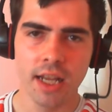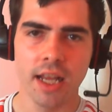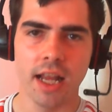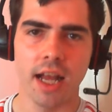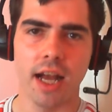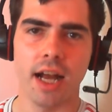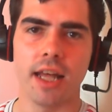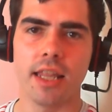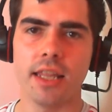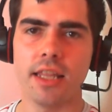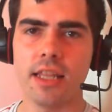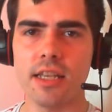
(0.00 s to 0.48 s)

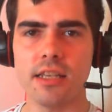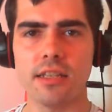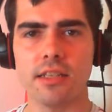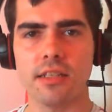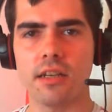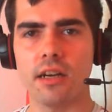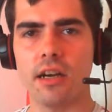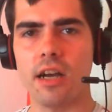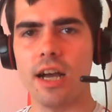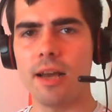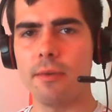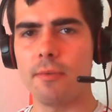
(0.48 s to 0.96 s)
And this
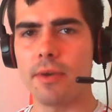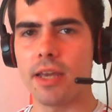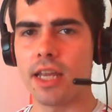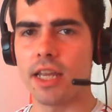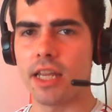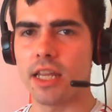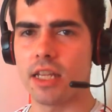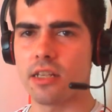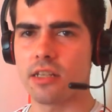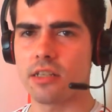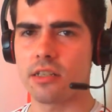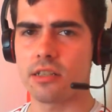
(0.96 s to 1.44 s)
time it
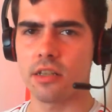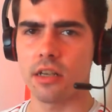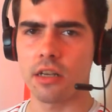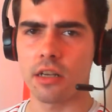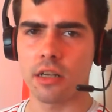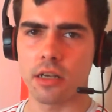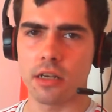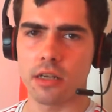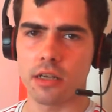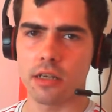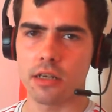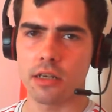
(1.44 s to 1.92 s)
is
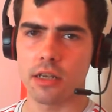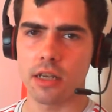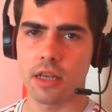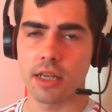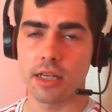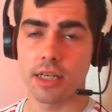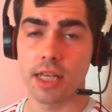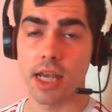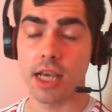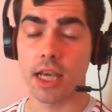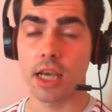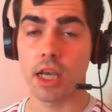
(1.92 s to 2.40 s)
Sunderland
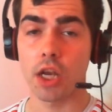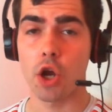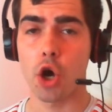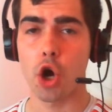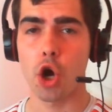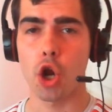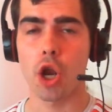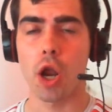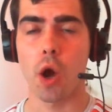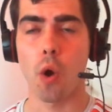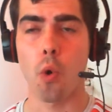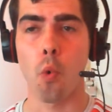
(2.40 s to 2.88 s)
taking
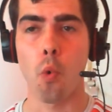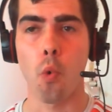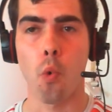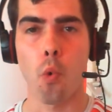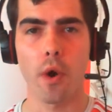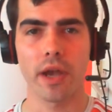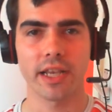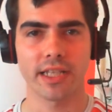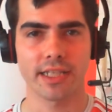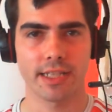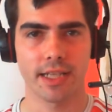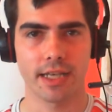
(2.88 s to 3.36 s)
on
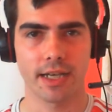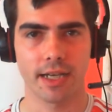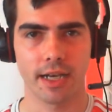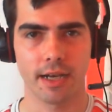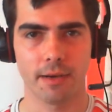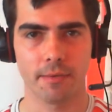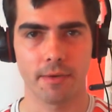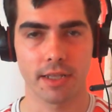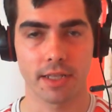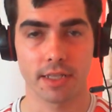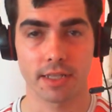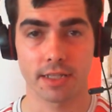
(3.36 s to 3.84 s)
West
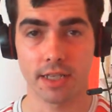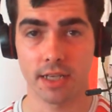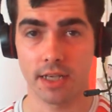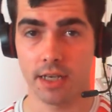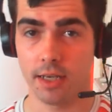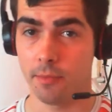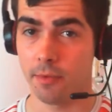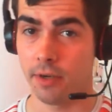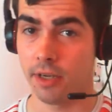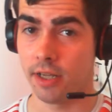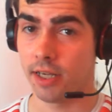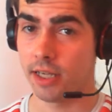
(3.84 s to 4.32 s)
Ham at the
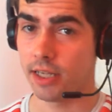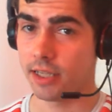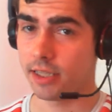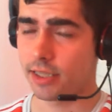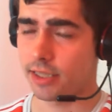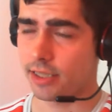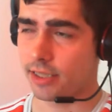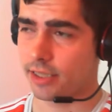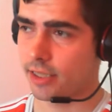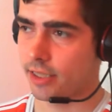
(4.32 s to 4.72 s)
Stadium of Light.